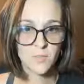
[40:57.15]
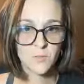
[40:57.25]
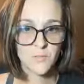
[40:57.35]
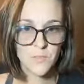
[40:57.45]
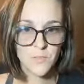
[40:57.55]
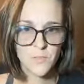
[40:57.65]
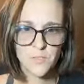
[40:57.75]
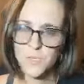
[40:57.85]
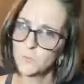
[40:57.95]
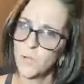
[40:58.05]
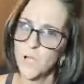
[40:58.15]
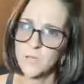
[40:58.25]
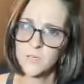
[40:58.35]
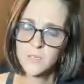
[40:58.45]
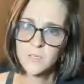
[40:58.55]
I don't even understand.
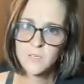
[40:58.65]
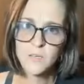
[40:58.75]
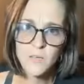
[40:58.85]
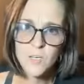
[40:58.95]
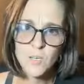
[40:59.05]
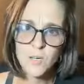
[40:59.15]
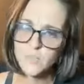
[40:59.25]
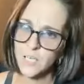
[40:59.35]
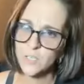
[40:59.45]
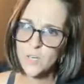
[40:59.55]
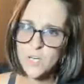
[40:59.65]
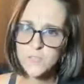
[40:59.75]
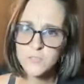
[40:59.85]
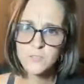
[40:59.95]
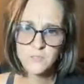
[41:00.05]
What? Tarot
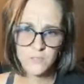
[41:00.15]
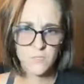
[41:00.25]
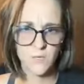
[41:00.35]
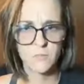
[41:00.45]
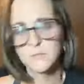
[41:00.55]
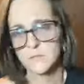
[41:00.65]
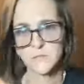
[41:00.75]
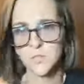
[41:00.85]
cards? Oh.